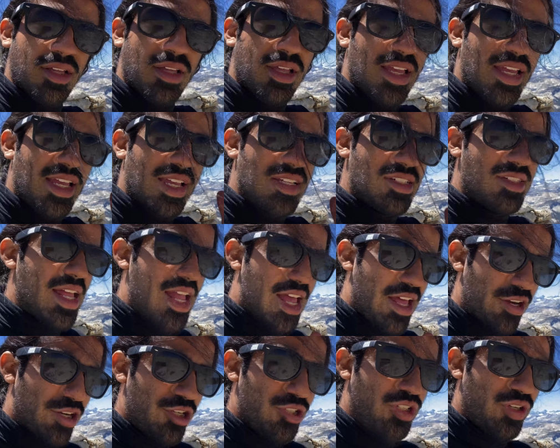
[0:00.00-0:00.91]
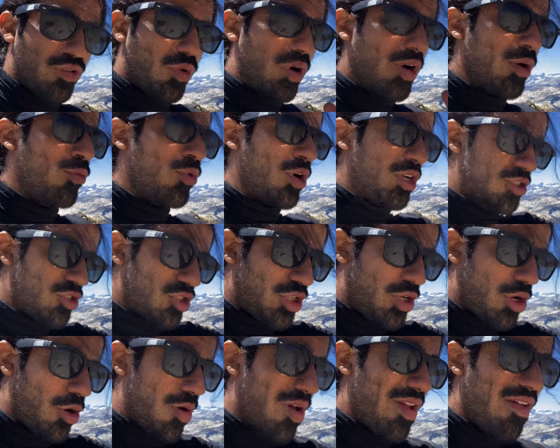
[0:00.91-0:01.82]
is the energy where it wants to go.
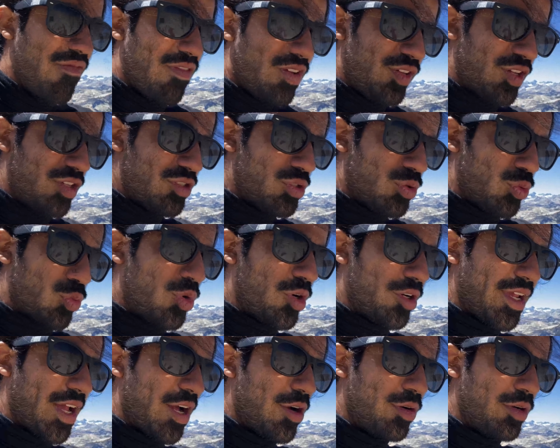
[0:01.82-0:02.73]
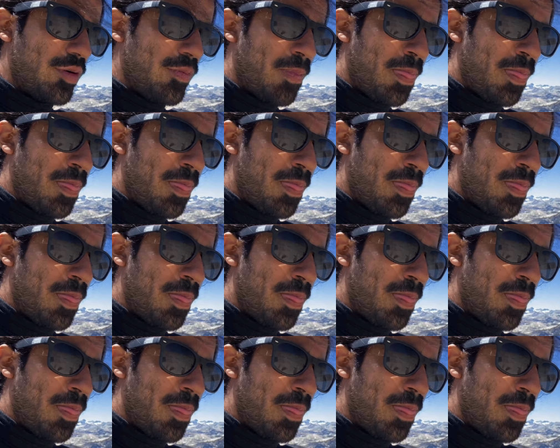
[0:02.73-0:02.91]
And if it doesn't work out,